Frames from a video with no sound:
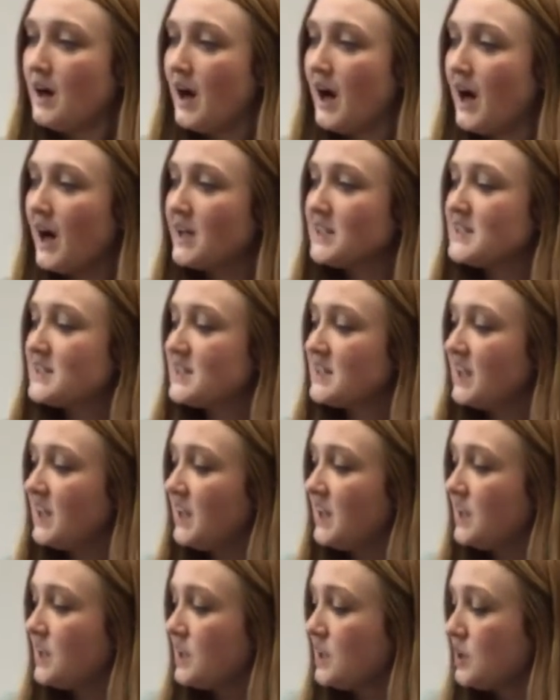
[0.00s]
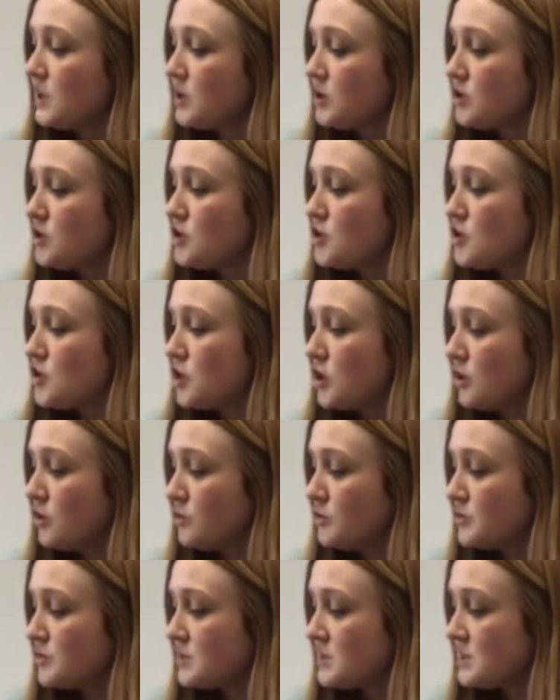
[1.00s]
A seed
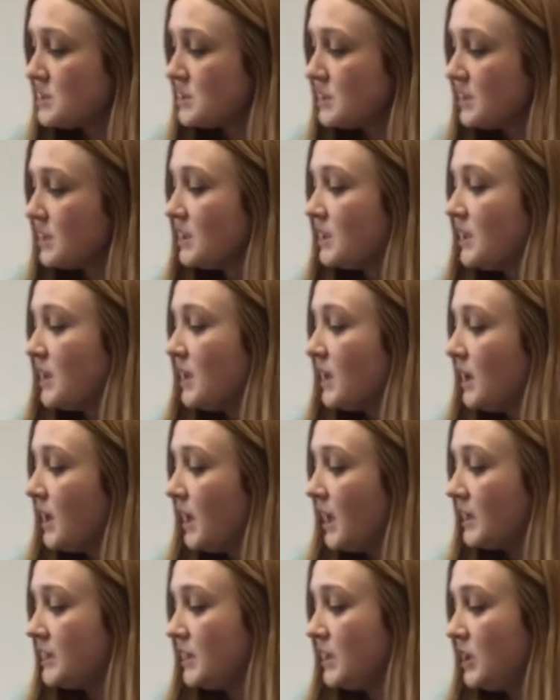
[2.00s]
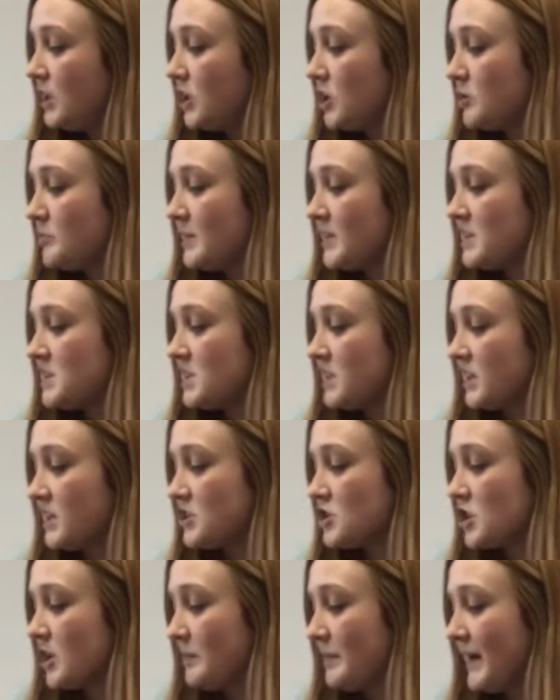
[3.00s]
shoots. A human
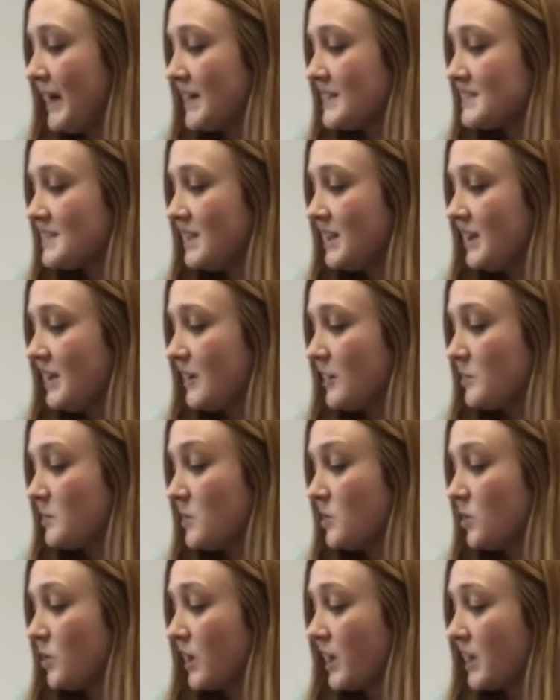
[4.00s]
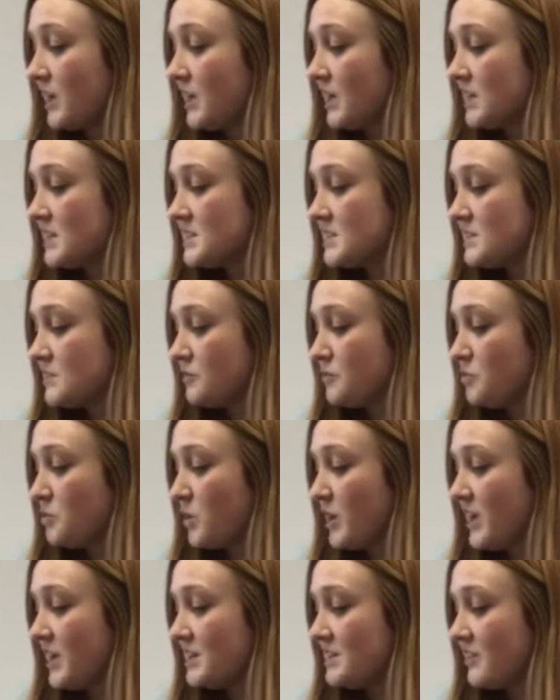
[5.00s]
touch, a passing animal, or a gust of
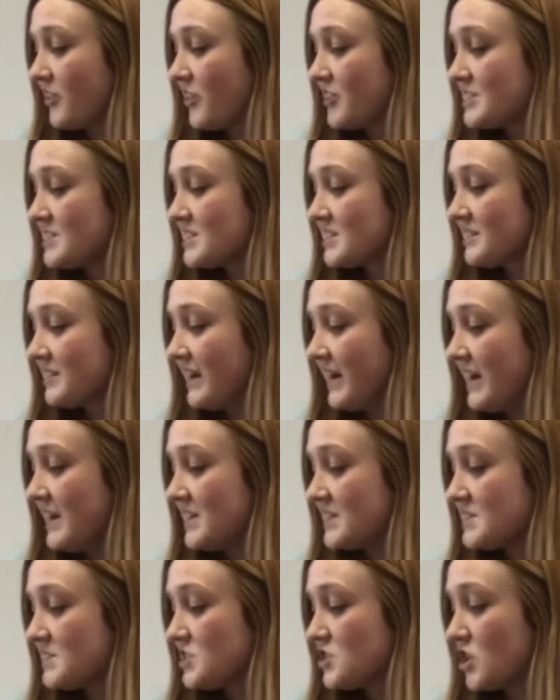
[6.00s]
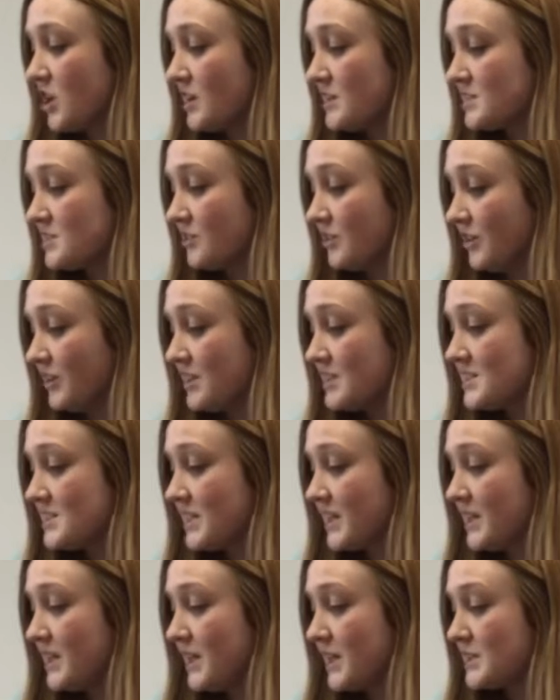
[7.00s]
wind, the slightest jostle can
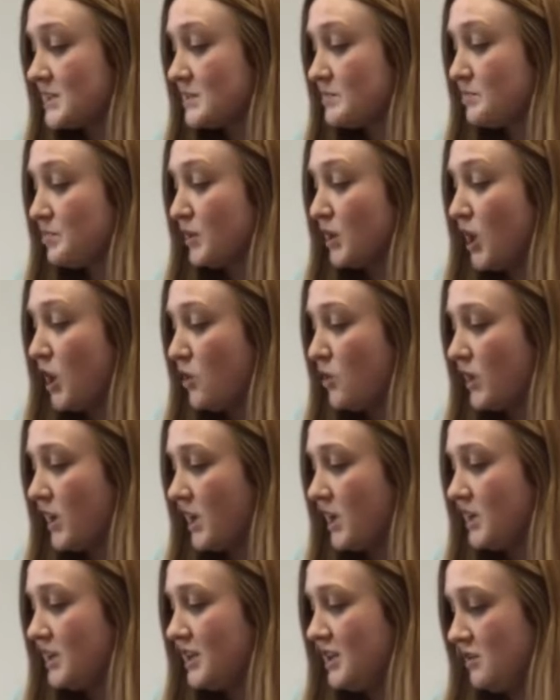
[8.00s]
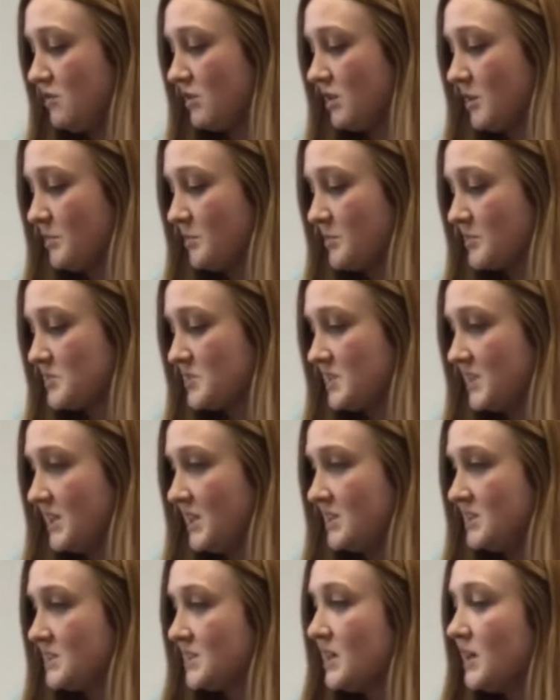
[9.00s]
send exploding cucumber
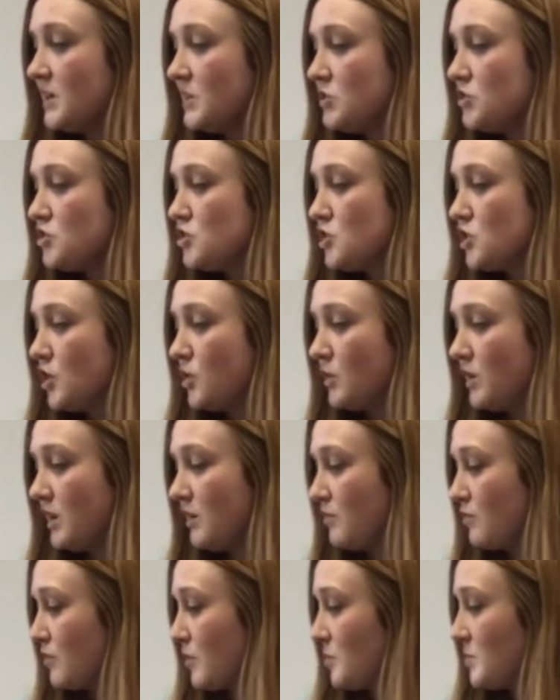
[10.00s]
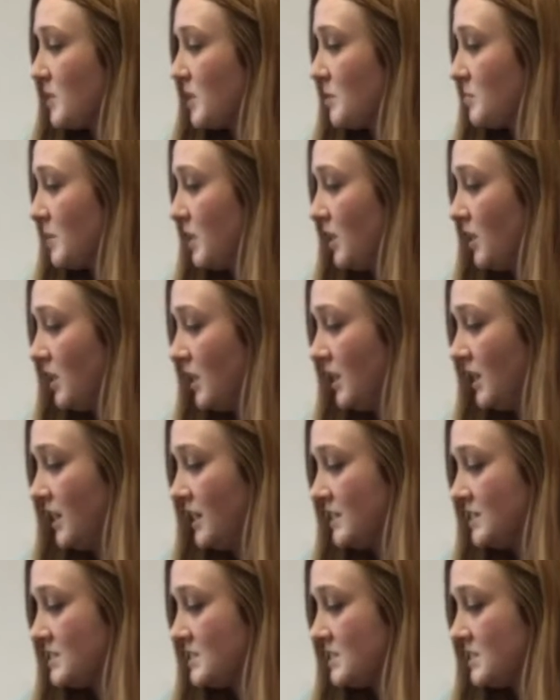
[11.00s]
seeds shooting from their
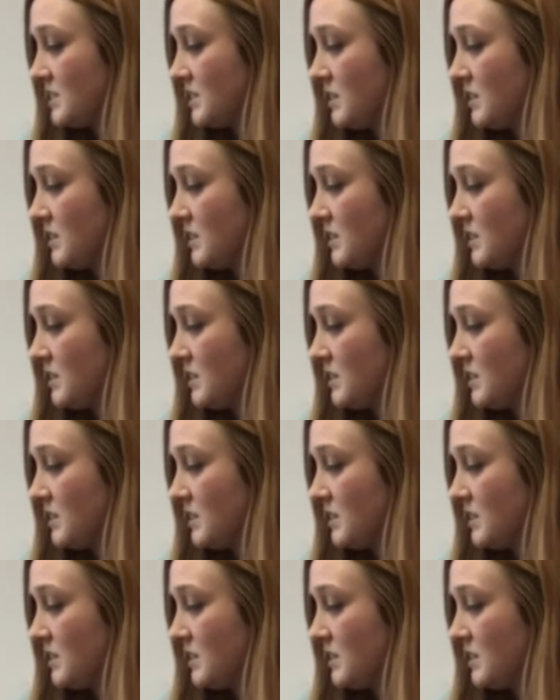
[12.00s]
pods.